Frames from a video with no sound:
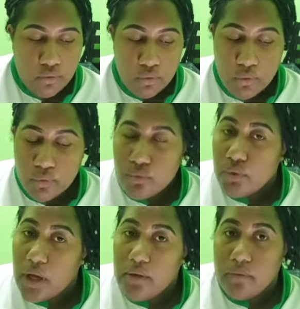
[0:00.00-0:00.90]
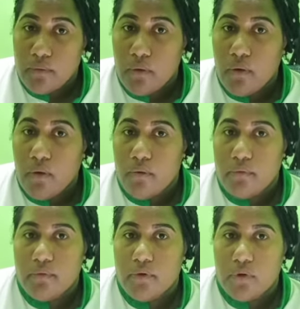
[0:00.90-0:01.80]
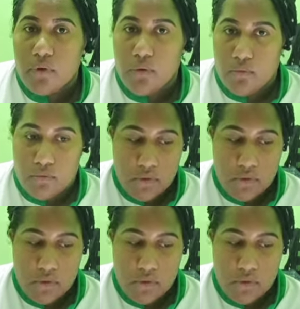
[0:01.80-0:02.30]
to 284 of the Code.